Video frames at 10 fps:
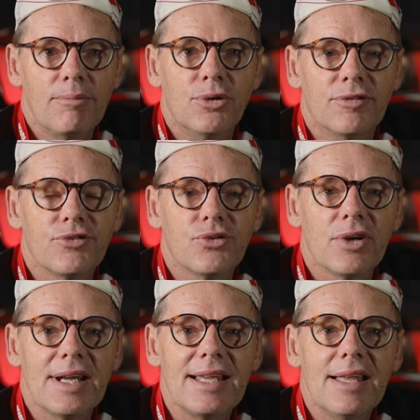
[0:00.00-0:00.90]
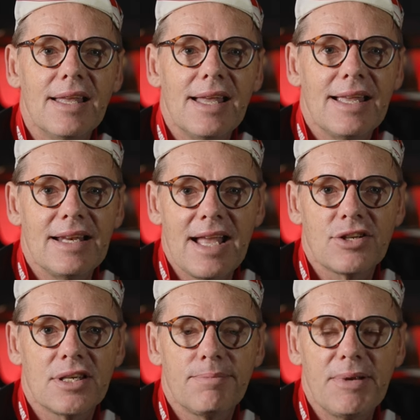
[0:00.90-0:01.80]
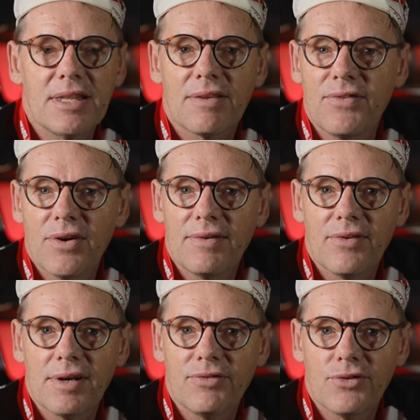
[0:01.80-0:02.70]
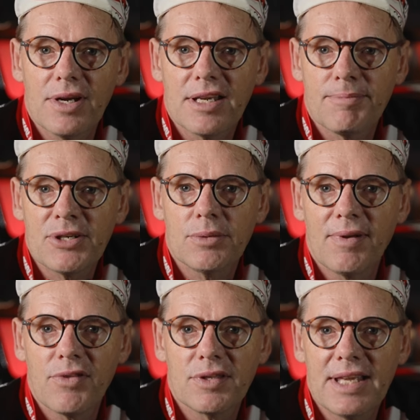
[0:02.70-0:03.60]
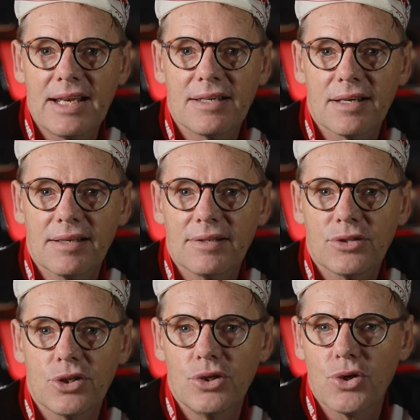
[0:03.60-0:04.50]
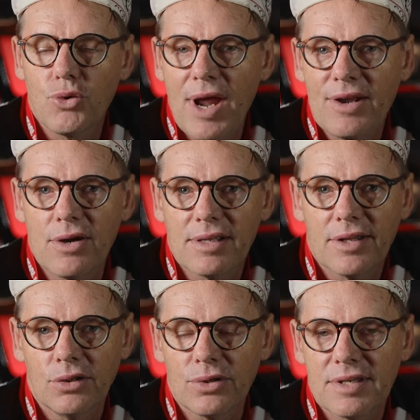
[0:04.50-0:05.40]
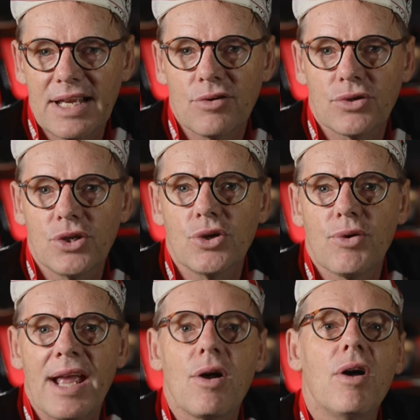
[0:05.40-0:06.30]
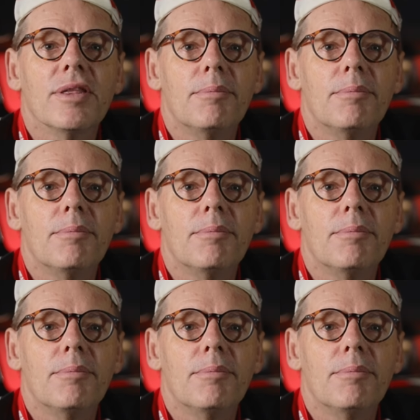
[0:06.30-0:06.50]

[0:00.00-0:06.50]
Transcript: more free. It actually spins very, very free, especially with the Z2 crank on the